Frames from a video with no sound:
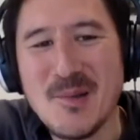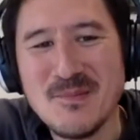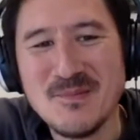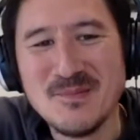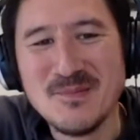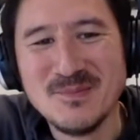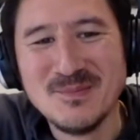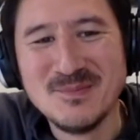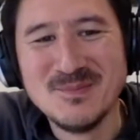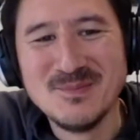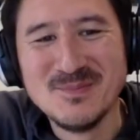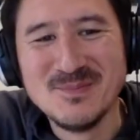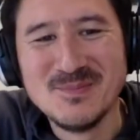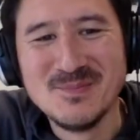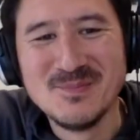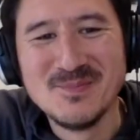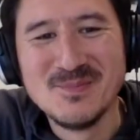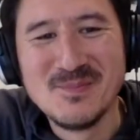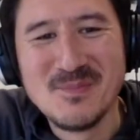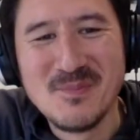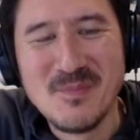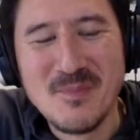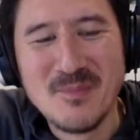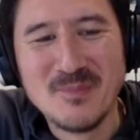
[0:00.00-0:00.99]
to think they're
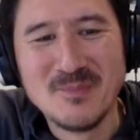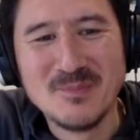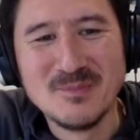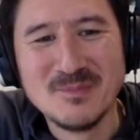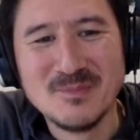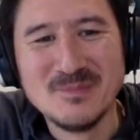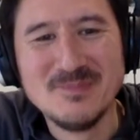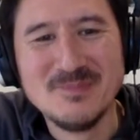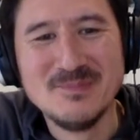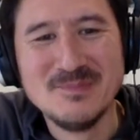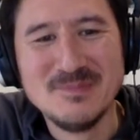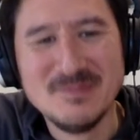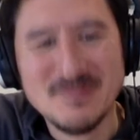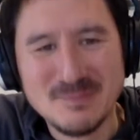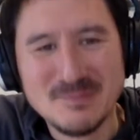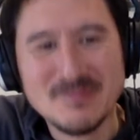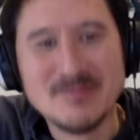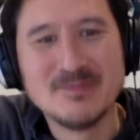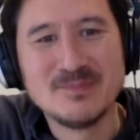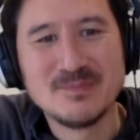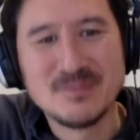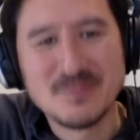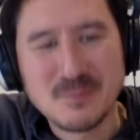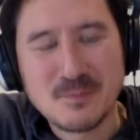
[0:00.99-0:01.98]
not having enough.
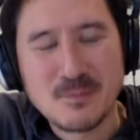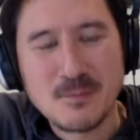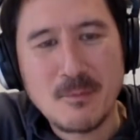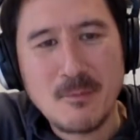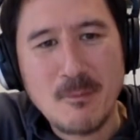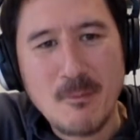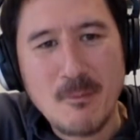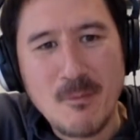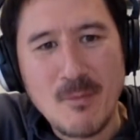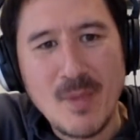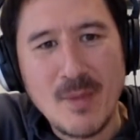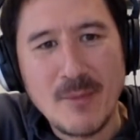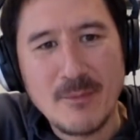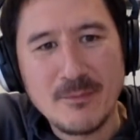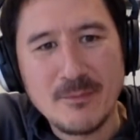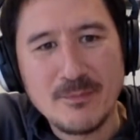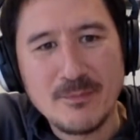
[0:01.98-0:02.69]
Actually, the average is